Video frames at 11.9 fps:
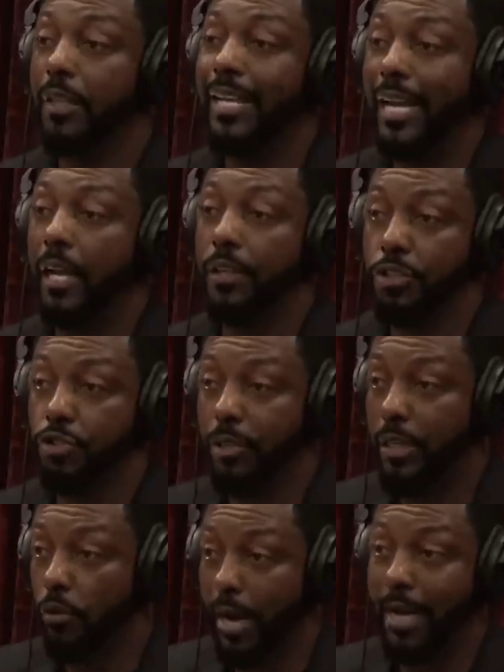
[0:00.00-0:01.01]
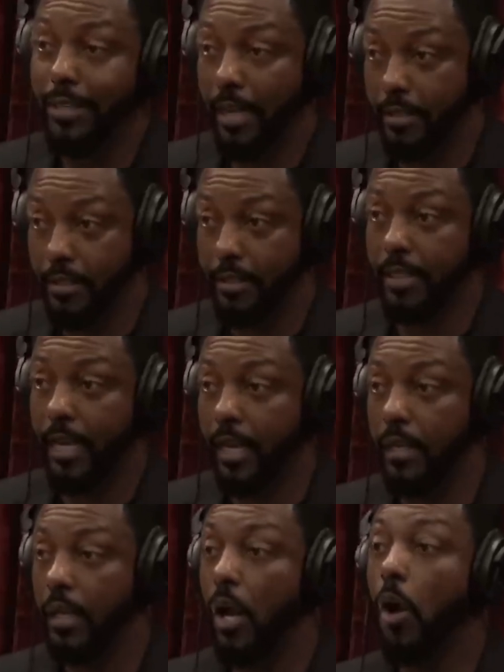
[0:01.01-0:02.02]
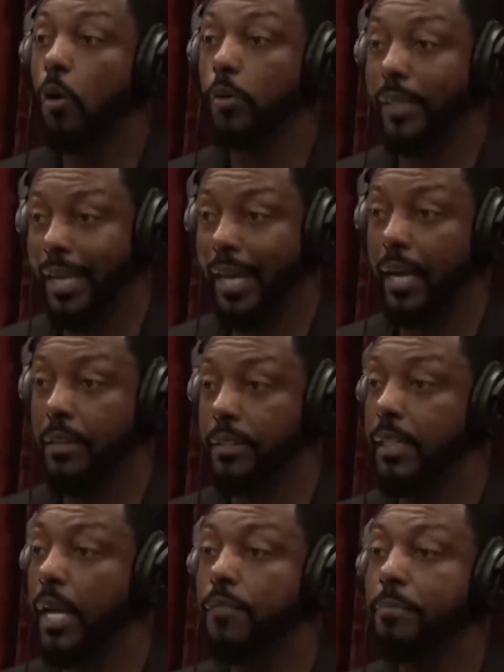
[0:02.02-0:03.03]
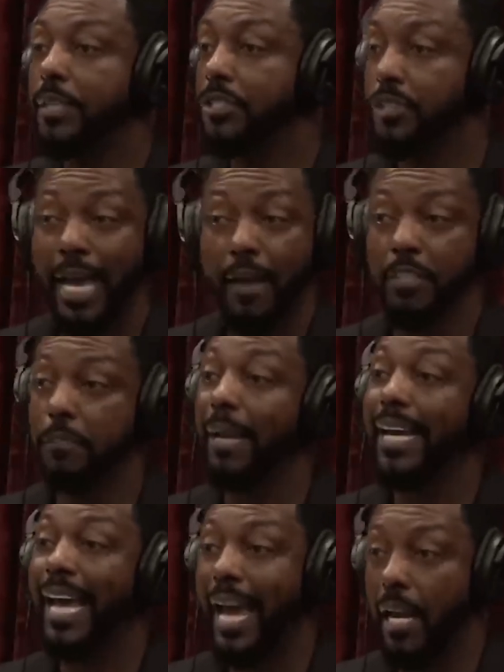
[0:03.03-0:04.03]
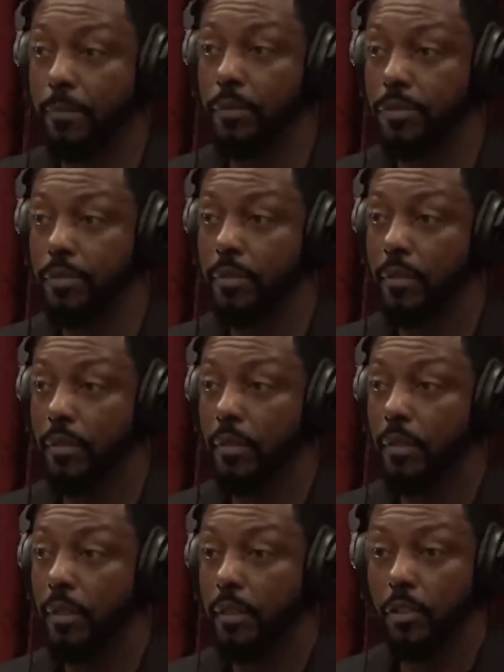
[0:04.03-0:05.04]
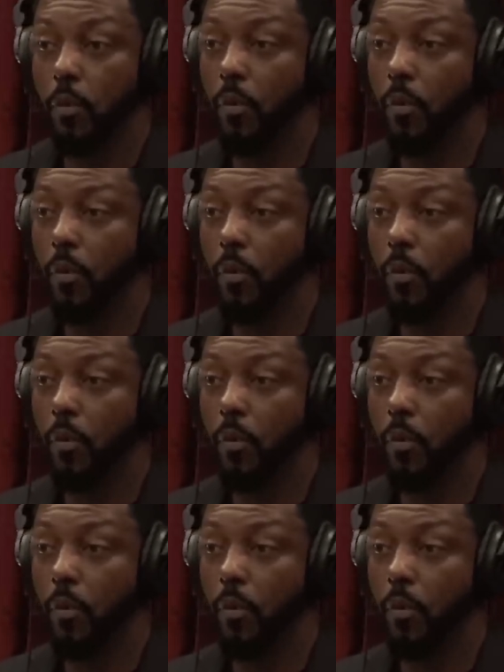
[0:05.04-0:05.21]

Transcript: laying in the street right now today, holding hands. Never been scavenged by animals. So